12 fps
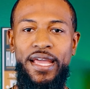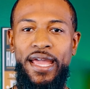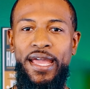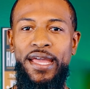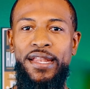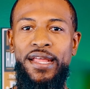
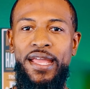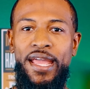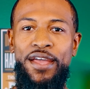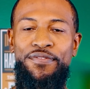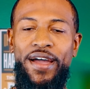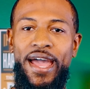and
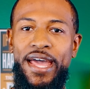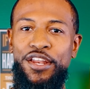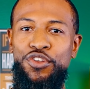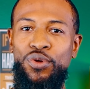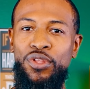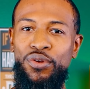if I had
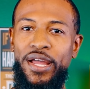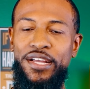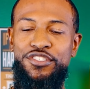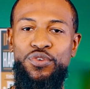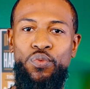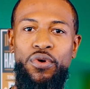to do a little
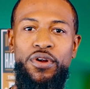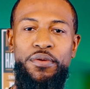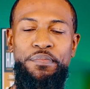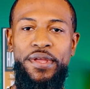extra work